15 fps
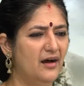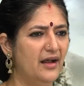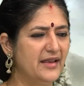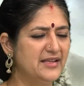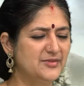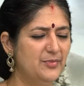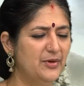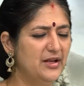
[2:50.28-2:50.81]

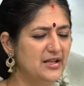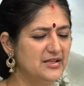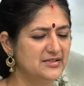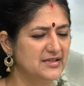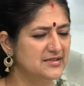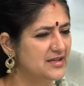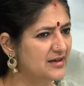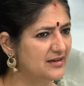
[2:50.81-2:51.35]

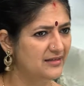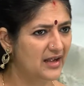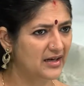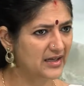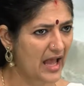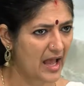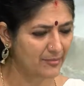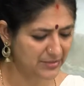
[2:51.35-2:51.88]
experiences that
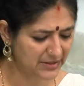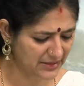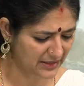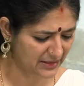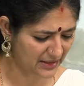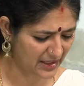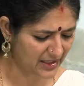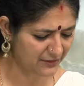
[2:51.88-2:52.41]
happen
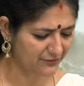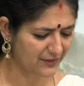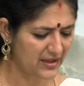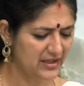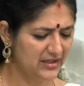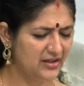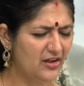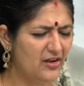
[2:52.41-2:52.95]
in life,
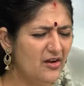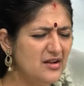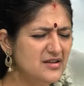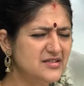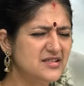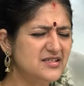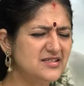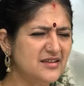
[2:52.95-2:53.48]
they are all
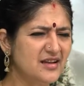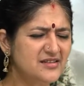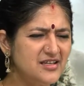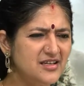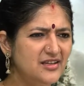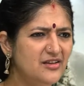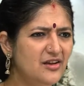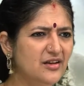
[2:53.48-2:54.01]
just
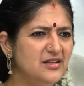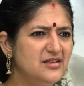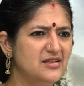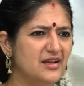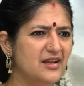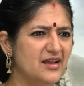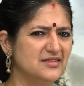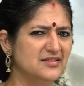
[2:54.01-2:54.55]
touching your
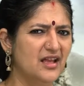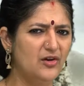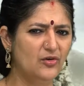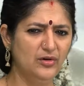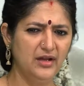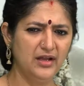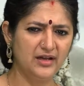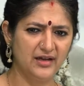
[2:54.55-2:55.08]
indriyas. They are
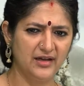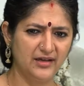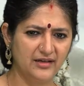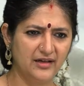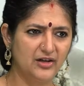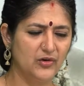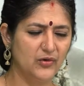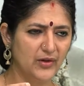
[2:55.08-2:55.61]
only
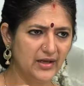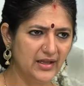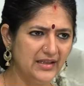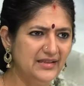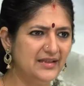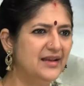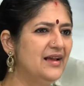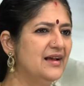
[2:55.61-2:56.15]
connected to your
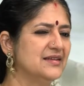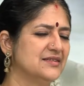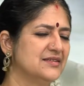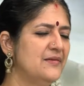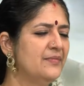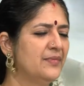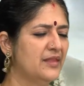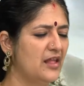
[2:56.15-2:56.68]
indriyas.
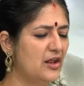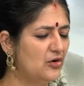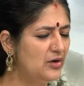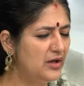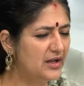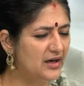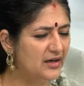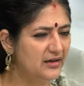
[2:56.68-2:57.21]
They are
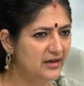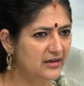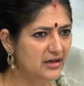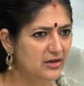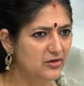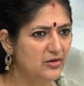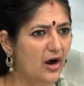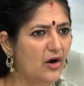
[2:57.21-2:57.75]
only
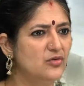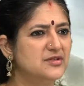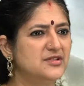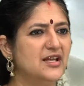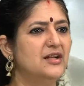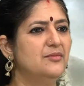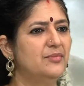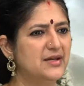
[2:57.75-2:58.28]
connected to the
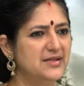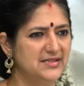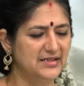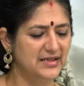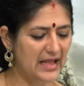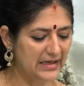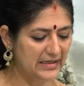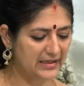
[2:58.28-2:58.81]
outside
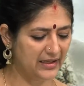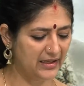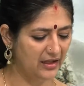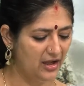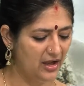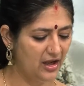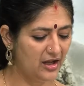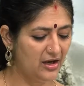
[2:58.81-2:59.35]
personality,
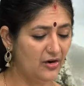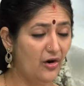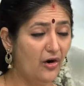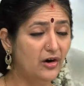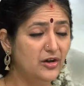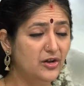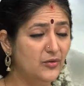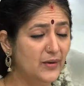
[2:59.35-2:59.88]

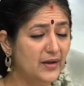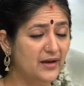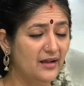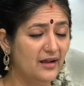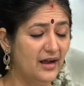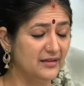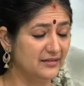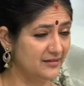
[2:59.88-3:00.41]
not your
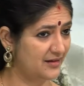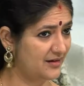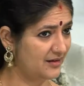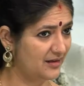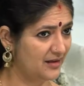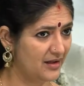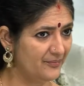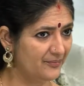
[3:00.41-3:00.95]

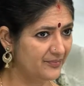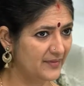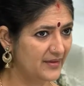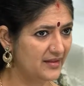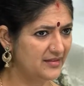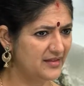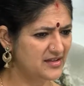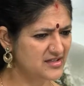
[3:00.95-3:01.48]
antaranga.
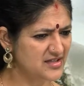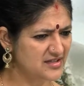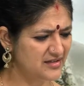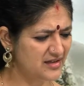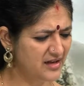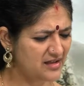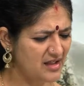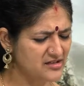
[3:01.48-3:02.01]
They
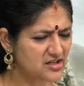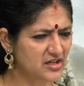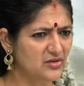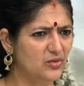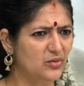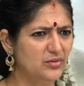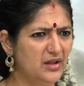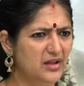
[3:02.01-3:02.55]
touch and
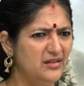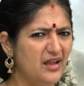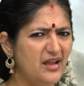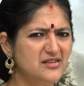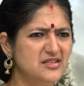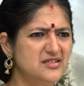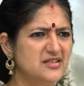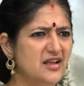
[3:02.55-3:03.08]
go. They are
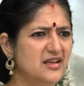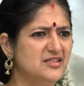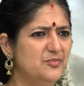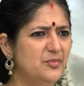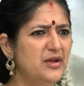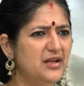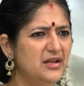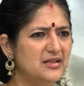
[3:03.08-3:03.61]
just
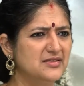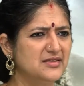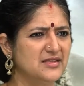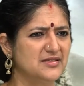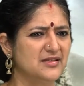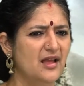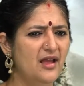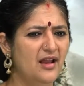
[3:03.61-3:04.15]
experiences.